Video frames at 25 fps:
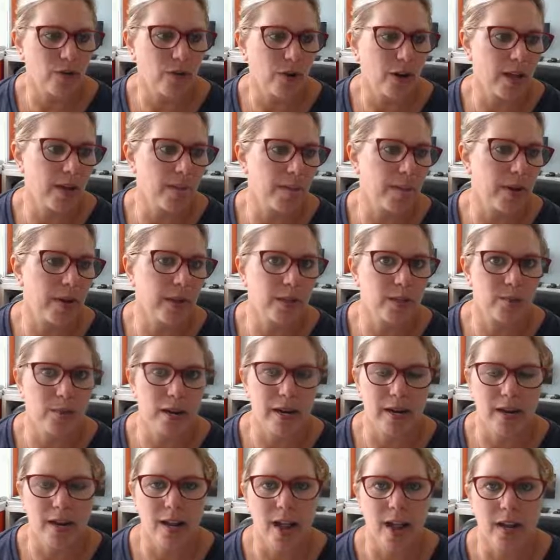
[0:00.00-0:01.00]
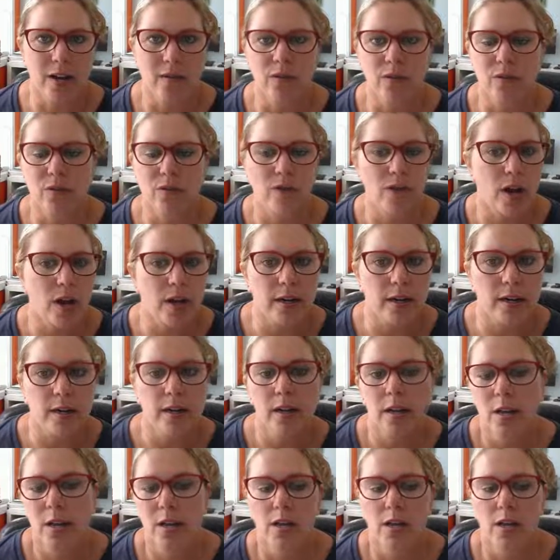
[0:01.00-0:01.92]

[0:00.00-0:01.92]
for him, and it's been kind of a fun